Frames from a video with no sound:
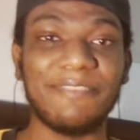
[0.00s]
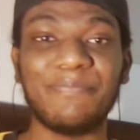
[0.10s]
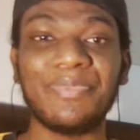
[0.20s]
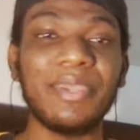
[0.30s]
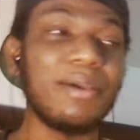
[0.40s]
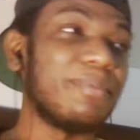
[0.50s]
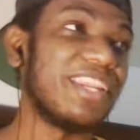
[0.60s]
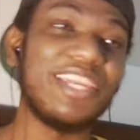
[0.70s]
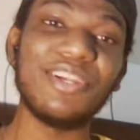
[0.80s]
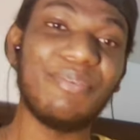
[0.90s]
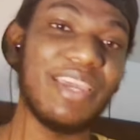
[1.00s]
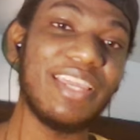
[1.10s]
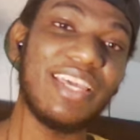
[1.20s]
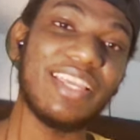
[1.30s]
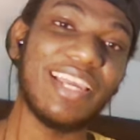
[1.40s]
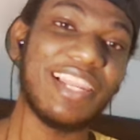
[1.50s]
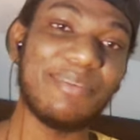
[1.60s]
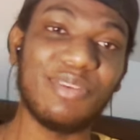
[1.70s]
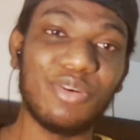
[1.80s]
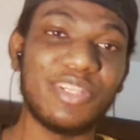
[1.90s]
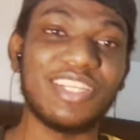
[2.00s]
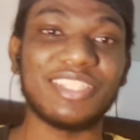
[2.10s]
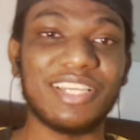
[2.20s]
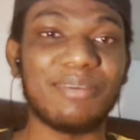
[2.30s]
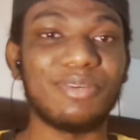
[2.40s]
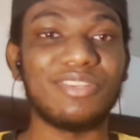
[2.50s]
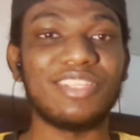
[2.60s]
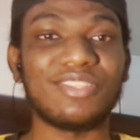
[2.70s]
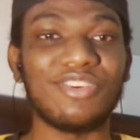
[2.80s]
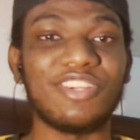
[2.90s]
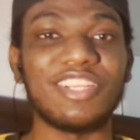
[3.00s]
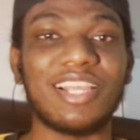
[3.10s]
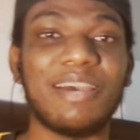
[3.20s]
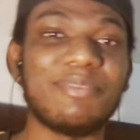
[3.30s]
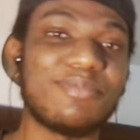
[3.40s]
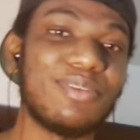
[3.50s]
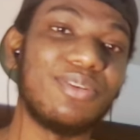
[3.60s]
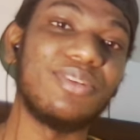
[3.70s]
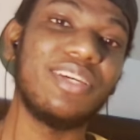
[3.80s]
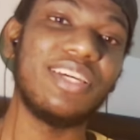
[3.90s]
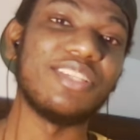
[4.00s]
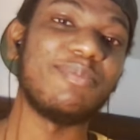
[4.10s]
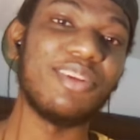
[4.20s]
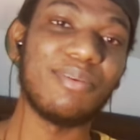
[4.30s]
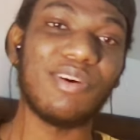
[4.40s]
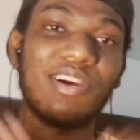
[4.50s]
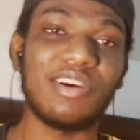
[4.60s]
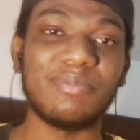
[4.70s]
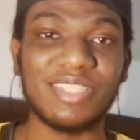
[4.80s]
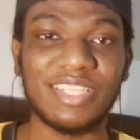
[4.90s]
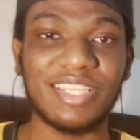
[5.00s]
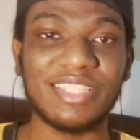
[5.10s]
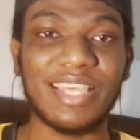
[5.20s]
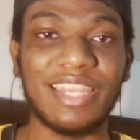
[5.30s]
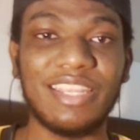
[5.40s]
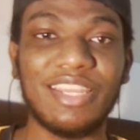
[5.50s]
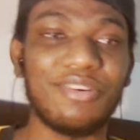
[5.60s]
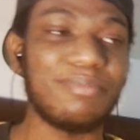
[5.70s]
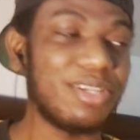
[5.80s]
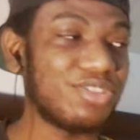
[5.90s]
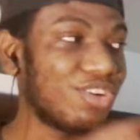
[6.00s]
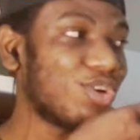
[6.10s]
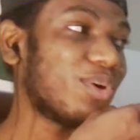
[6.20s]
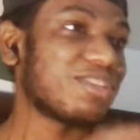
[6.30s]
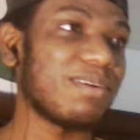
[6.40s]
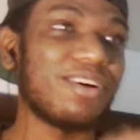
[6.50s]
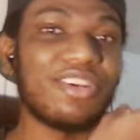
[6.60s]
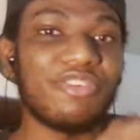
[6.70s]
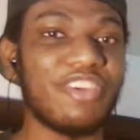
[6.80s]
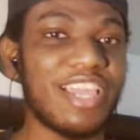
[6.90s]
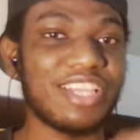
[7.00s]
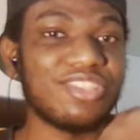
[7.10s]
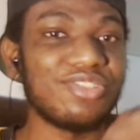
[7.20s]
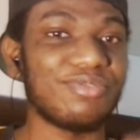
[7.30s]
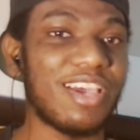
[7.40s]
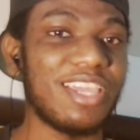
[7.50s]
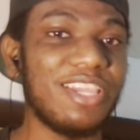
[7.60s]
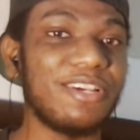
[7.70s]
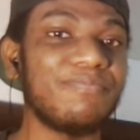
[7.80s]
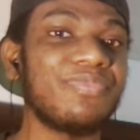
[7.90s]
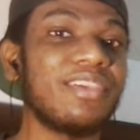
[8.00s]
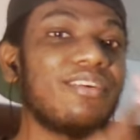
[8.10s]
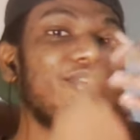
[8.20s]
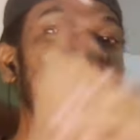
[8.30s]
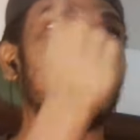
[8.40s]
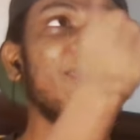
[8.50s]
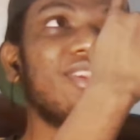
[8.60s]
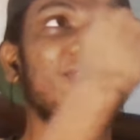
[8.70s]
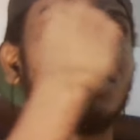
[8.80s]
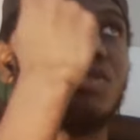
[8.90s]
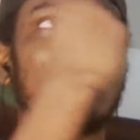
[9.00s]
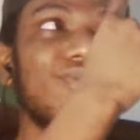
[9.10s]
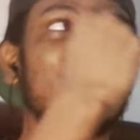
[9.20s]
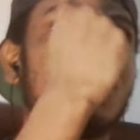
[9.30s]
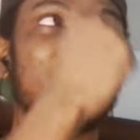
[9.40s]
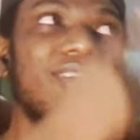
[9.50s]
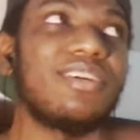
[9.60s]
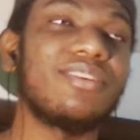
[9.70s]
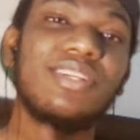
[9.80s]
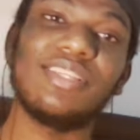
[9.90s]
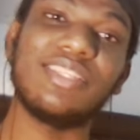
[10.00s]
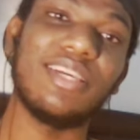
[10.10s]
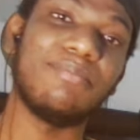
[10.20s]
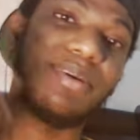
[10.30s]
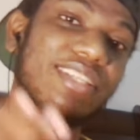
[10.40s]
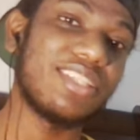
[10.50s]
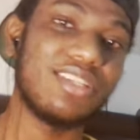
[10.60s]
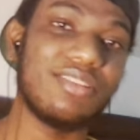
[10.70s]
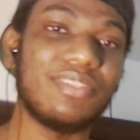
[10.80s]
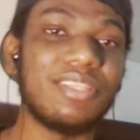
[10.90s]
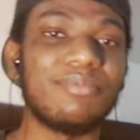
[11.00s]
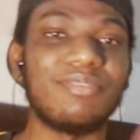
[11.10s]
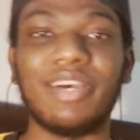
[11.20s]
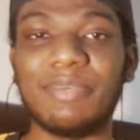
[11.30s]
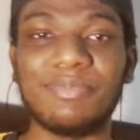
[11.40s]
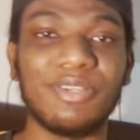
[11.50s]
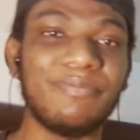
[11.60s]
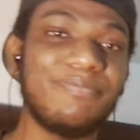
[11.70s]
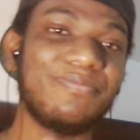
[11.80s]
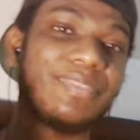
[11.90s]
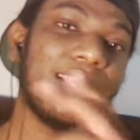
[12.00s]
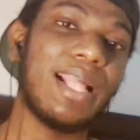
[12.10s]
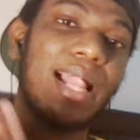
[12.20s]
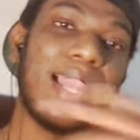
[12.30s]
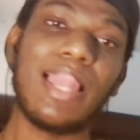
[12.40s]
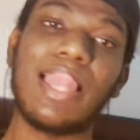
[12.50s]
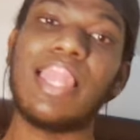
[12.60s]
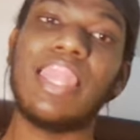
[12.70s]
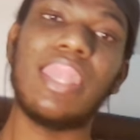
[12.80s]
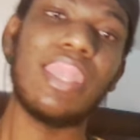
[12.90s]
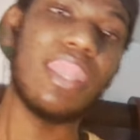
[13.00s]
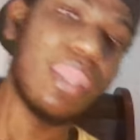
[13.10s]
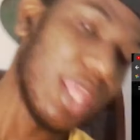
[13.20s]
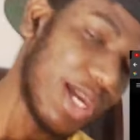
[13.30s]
But either way, Y'all let me know what y'all thought about this down in the comments below. It's been your boy Humble Ziggy signing out. Make sure to go watch my other reactions right here. Follow me on all my socials up there. Stay positive and keep the vibes up. There you go.